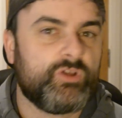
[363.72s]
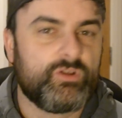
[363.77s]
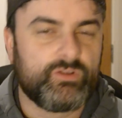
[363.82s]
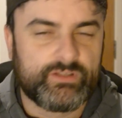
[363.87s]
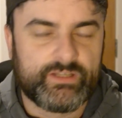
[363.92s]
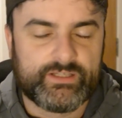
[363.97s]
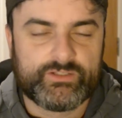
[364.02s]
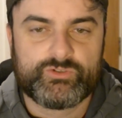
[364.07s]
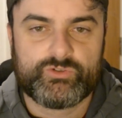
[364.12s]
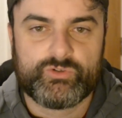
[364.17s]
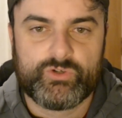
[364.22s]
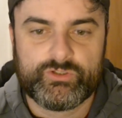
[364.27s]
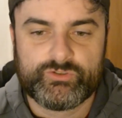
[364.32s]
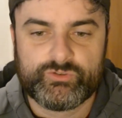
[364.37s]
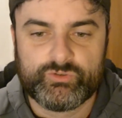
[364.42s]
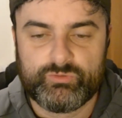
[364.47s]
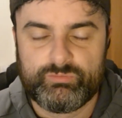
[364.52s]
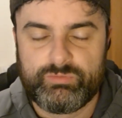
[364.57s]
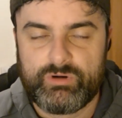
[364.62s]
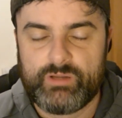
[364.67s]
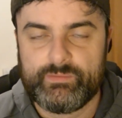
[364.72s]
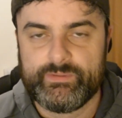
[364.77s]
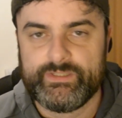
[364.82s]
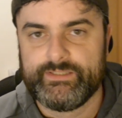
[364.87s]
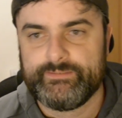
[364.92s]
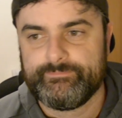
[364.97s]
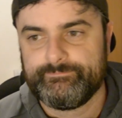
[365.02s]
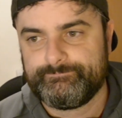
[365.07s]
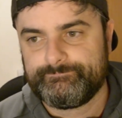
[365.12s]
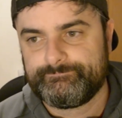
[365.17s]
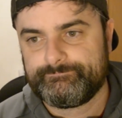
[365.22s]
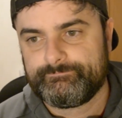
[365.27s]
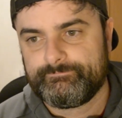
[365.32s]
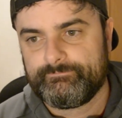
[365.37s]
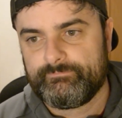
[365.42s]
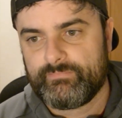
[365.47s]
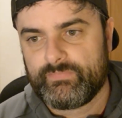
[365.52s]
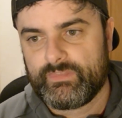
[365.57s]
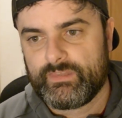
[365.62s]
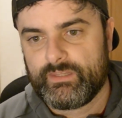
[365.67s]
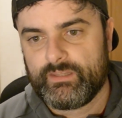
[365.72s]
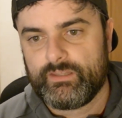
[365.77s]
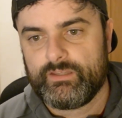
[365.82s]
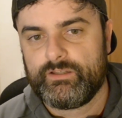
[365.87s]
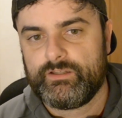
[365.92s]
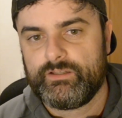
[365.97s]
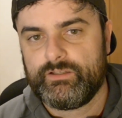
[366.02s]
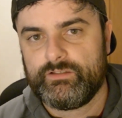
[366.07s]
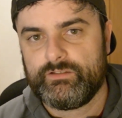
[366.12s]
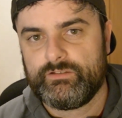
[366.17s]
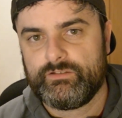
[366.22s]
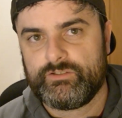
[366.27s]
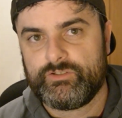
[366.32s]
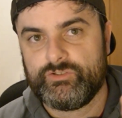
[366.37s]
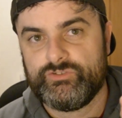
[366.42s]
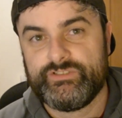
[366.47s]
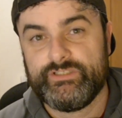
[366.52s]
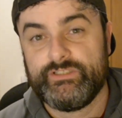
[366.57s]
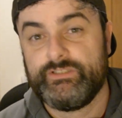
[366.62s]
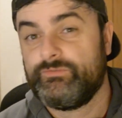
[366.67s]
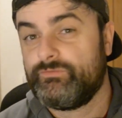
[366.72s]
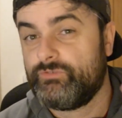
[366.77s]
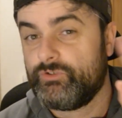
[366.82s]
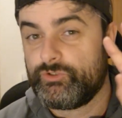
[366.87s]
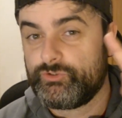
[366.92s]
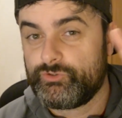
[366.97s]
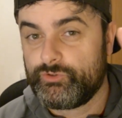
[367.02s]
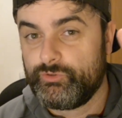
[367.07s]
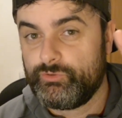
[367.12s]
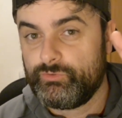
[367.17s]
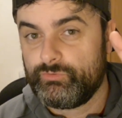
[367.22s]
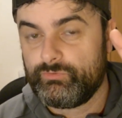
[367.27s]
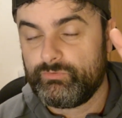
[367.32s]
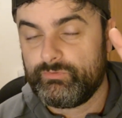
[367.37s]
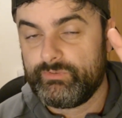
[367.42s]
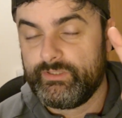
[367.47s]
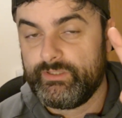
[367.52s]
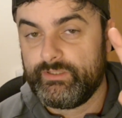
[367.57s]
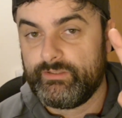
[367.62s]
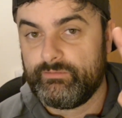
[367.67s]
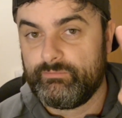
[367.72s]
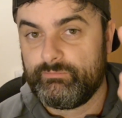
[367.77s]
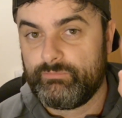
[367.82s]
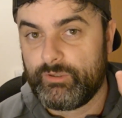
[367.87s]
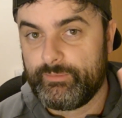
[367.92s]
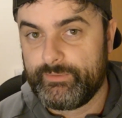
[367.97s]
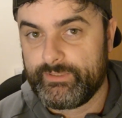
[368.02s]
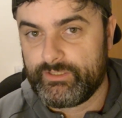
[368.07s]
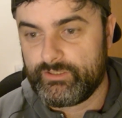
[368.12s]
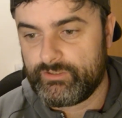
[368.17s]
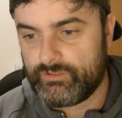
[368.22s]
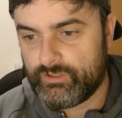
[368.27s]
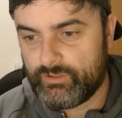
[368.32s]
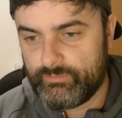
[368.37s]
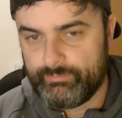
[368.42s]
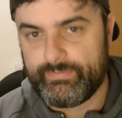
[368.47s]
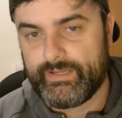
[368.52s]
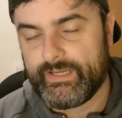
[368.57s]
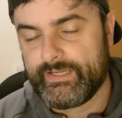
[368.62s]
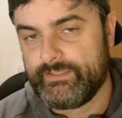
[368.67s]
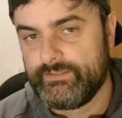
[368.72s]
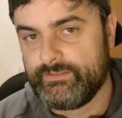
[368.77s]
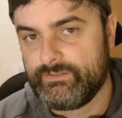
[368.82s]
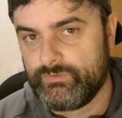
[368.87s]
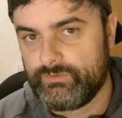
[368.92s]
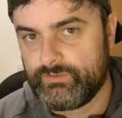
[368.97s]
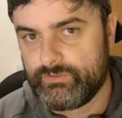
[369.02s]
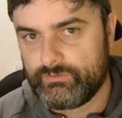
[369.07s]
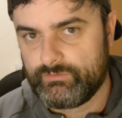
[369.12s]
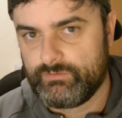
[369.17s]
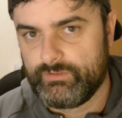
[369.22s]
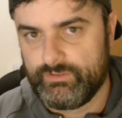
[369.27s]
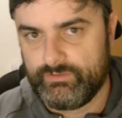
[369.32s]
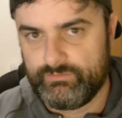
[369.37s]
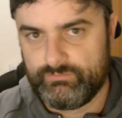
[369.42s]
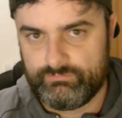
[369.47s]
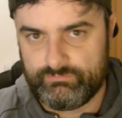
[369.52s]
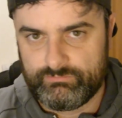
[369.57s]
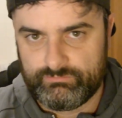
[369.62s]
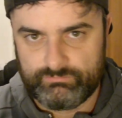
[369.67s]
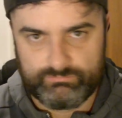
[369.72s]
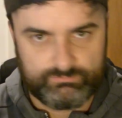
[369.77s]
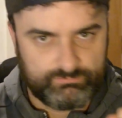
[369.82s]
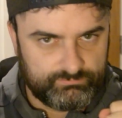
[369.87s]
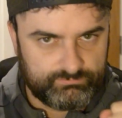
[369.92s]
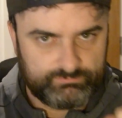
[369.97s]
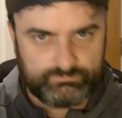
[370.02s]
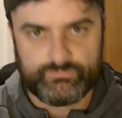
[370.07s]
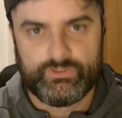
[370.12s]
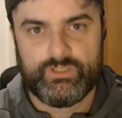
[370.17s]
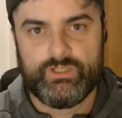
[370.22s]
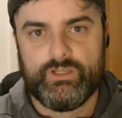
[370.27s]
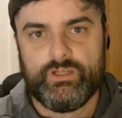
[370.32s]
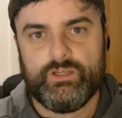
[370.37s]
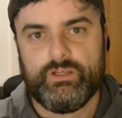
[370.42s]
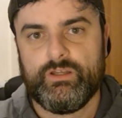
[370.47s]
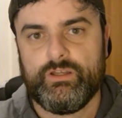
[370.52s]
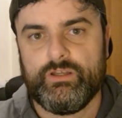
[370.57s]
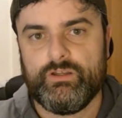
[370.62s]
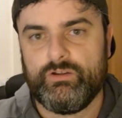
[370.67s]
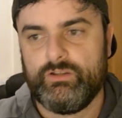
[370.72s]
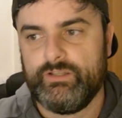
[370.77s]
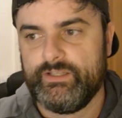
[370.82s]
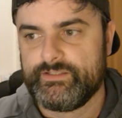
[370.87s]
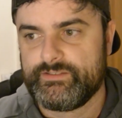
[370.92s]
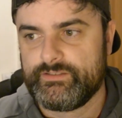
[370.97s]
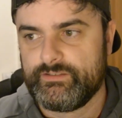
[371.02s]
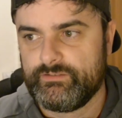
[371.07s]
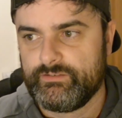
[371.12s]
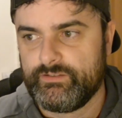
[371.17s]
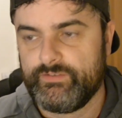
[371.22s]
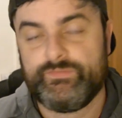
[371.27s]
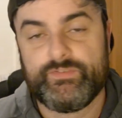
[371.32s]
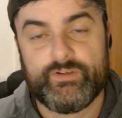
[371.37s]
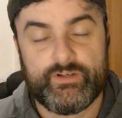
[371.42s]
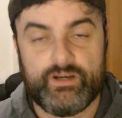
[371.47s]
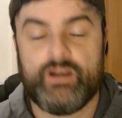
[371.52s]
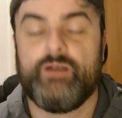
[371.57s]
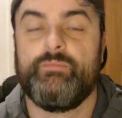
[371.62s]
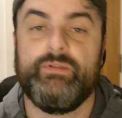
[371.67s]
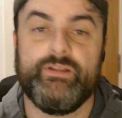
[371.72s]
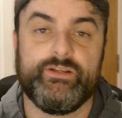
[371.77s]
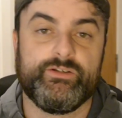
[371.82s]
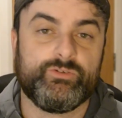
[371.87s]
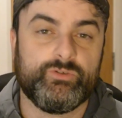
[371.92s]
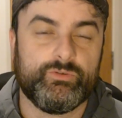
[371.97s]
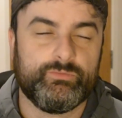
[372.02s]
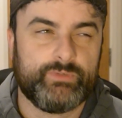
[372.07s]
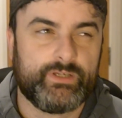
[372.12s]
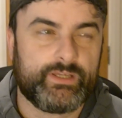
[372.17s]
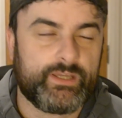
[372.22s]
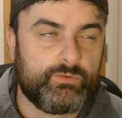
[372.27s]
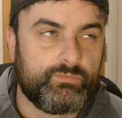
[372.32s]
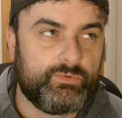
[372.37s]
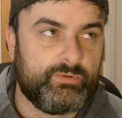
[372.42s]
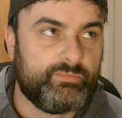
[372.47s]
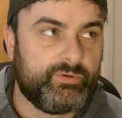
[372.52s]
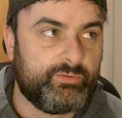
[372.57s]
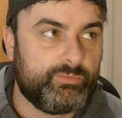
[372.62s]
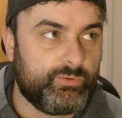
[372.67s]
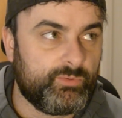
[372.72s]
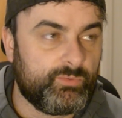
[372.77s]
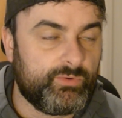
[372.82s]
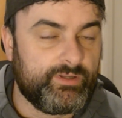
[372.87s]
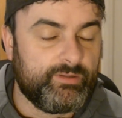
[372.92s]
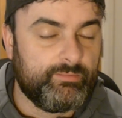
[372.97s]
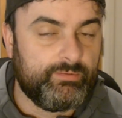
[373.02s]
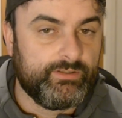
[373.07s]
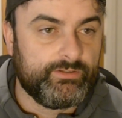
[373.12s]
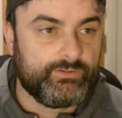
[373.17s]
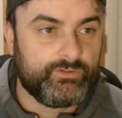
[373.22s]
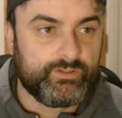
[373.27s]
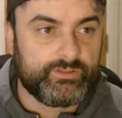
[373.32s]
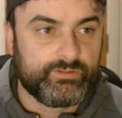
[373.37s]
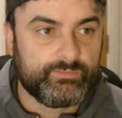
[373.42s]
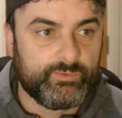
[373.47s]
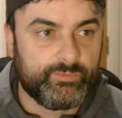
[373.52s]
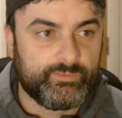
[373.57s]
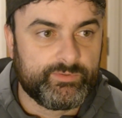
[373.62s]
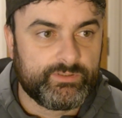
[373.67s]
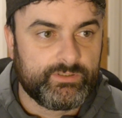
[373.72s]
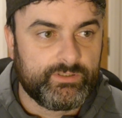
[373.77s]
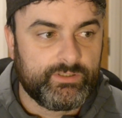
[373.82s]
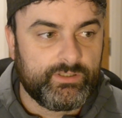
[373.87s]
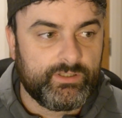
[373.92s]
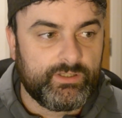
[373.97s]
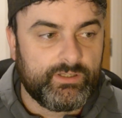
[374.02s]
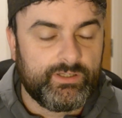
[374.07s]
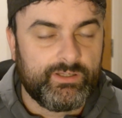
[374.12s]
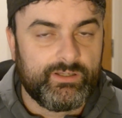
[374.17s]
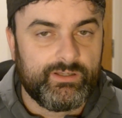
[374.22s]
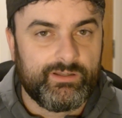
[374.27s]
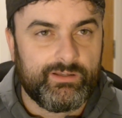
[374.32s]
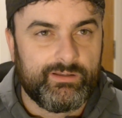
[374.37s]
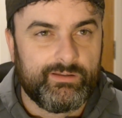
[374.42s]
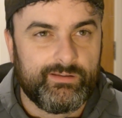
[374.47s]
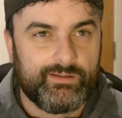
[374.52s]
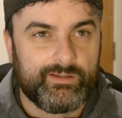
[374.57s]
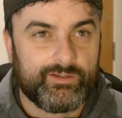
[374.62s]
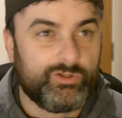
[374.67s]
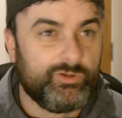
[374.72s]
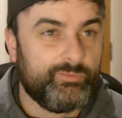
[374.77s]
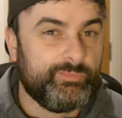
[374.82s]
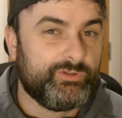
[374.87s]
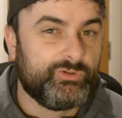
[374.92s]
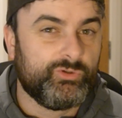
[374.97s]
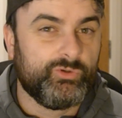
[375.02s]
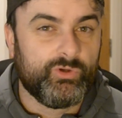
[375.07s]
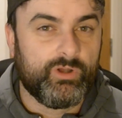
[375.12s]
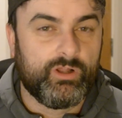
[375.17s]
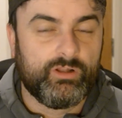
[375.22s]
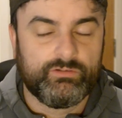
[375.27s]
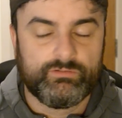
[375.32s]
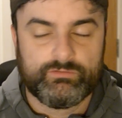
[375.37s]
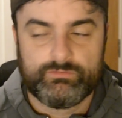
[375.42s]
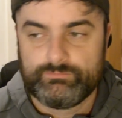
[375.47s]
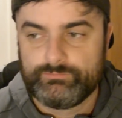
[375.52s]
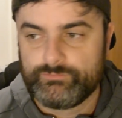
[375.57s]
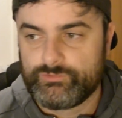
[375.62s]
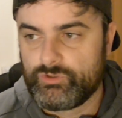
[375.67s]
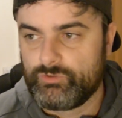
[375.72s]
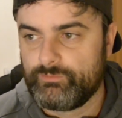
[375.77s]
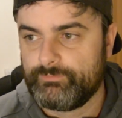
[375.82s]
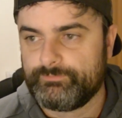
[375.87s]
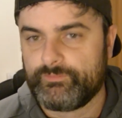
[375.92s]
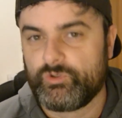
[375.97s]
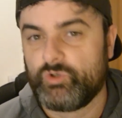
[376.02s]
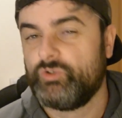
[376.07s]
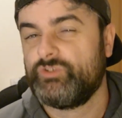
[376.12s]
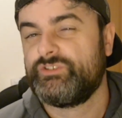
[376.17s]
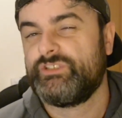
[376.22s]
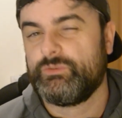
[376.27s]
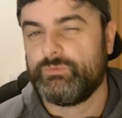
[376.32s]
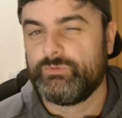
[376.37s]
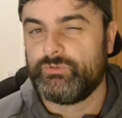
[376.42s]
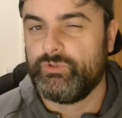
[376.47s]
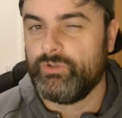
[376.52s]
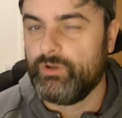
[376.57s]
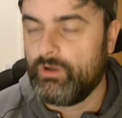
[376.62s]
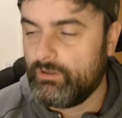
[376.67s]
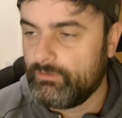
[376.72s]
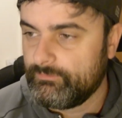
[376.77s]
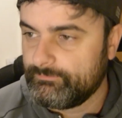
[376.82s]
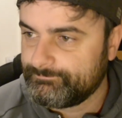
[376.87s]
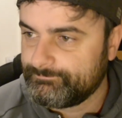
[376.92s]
And Toronto will probably concede the first 2, and then probably come back into it. And unless if they are playing at home, I can't remember where they're playing at the moment. Could be 2-2, so I'm going to stick with 2-2.